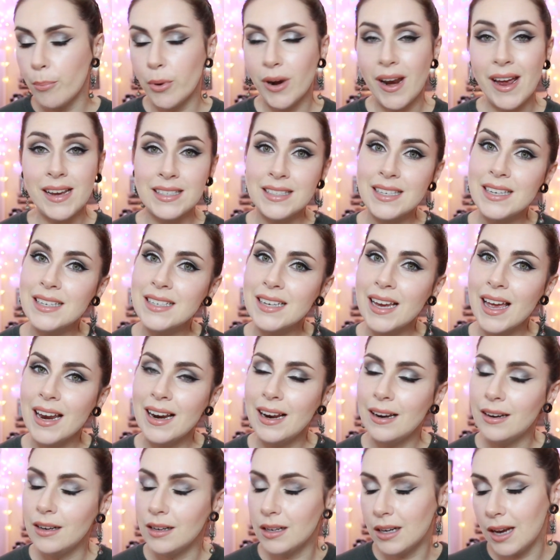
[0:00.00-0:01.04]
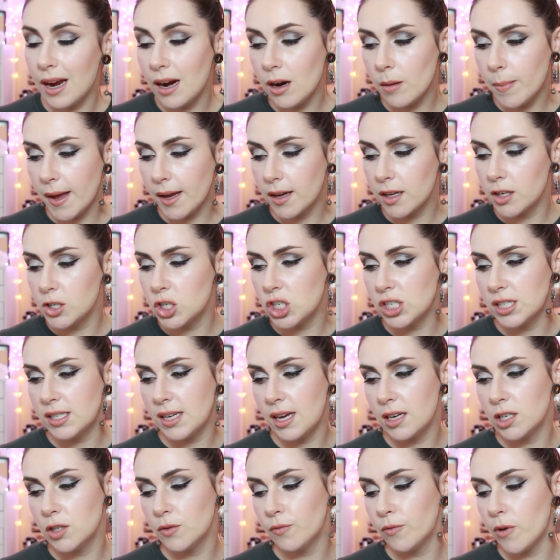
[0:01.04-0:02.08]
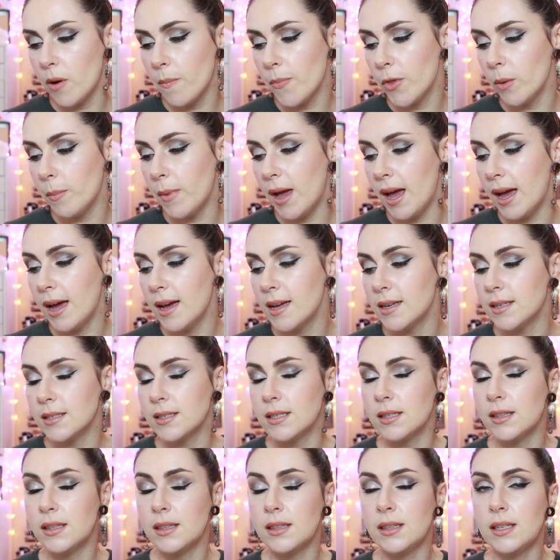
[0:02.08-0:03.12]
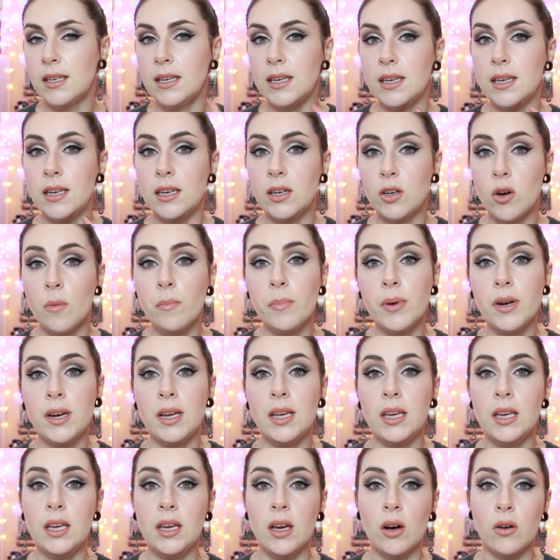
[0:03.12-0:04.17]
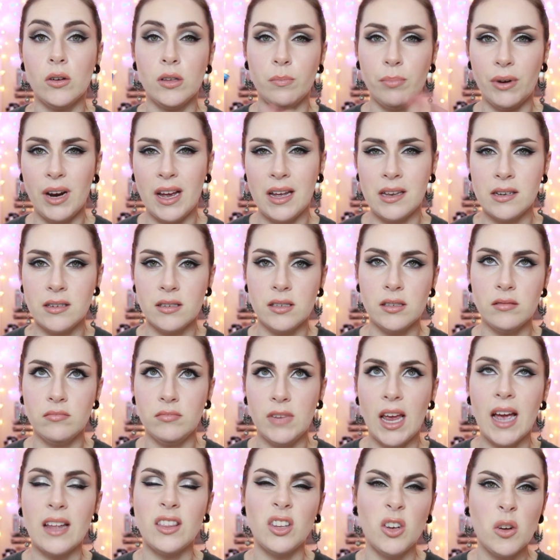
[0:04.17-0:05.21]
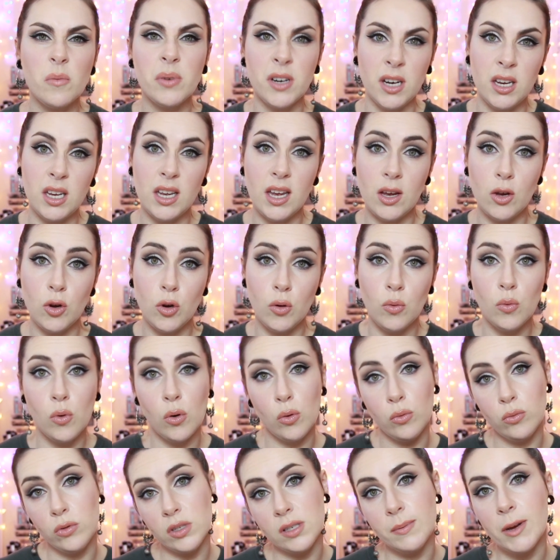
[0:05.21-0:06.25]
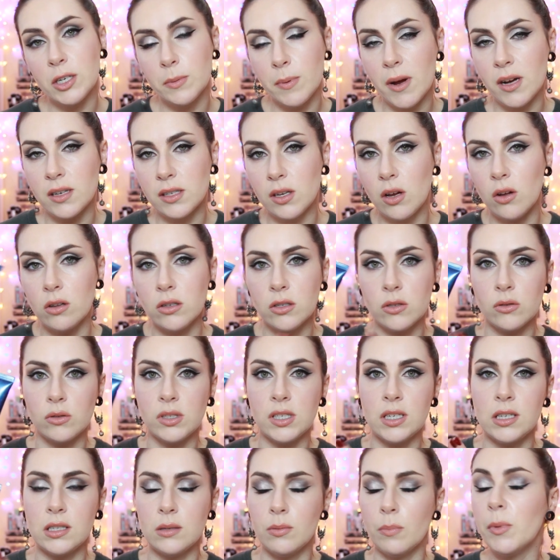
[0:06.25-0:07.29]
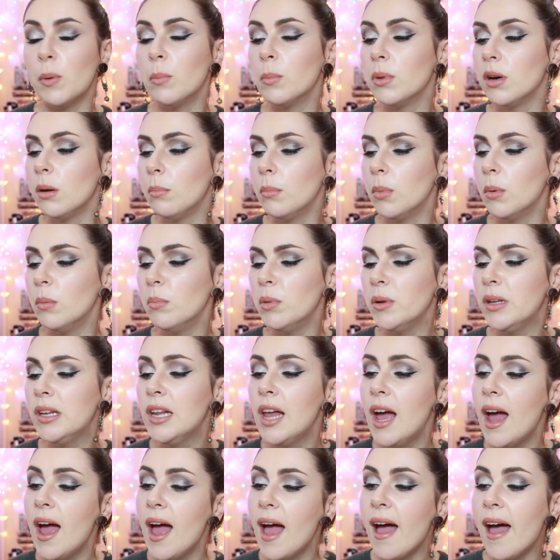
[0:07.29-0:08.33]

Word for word: But I did get a little care package sent from them, and the company, or the brand, yeah, the company who owns Smashbox also deals with Bumble and Bumble,